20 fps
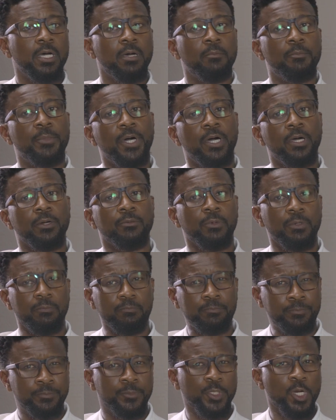but
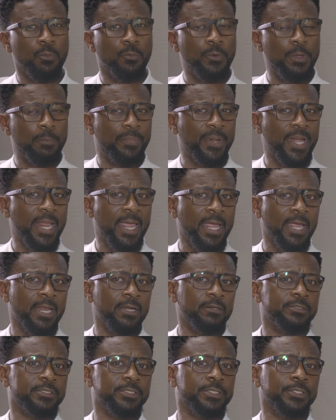we
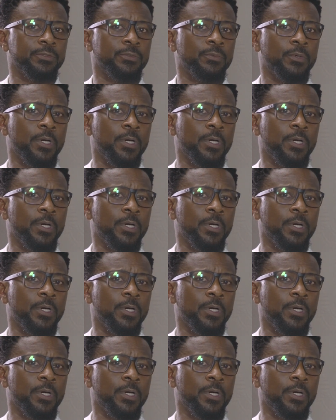plan to